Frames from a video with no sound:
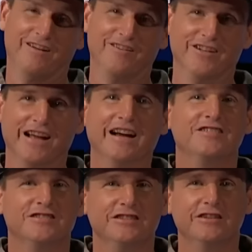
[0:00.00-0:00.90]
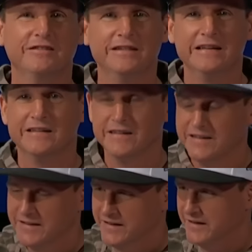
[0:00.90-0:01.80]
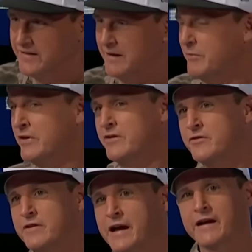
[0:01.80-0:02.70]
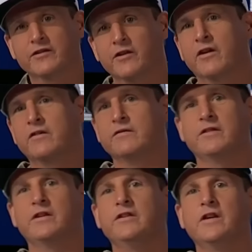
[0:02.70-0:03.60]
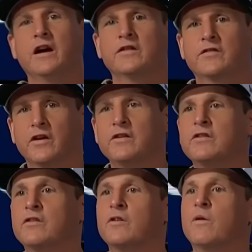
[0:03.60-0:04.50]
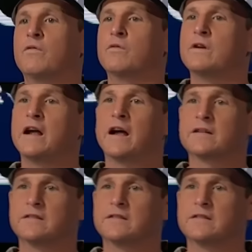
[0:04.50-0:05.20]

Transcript: realized. You know what I mean? Uh, I'm an underreactor. Do you guys under or overreact?